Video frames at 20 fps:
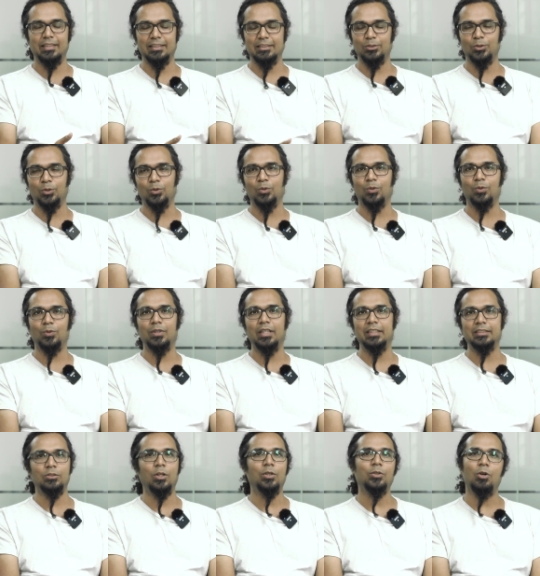
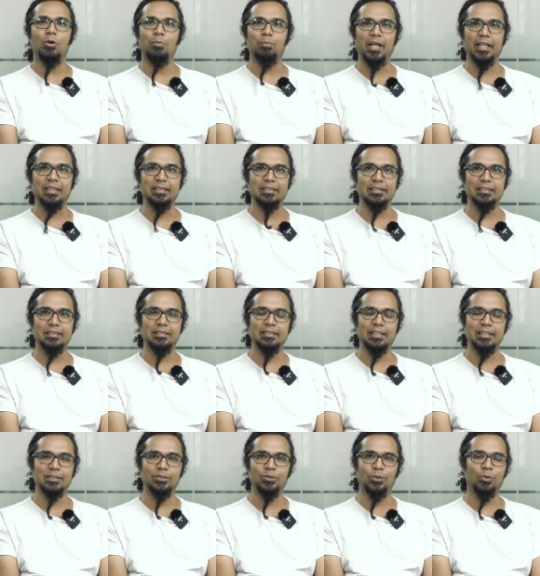It's not complex,
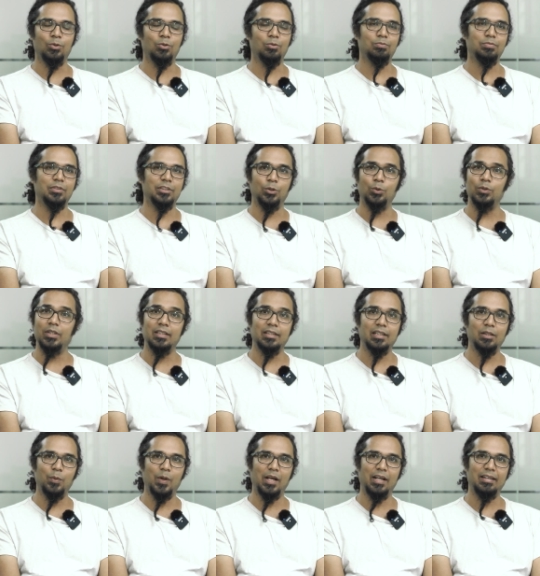there's no tuning
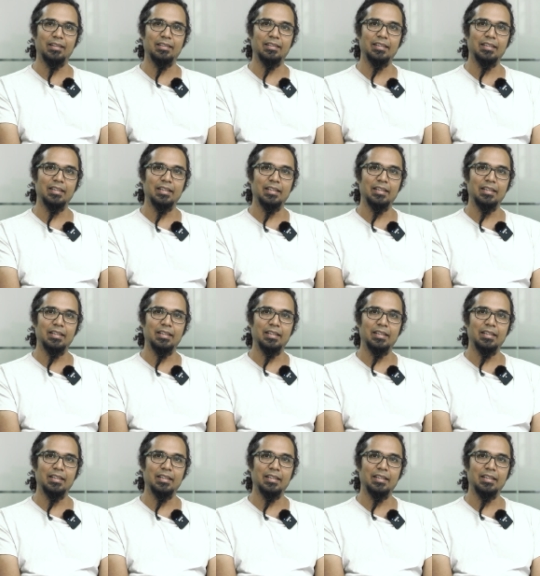required.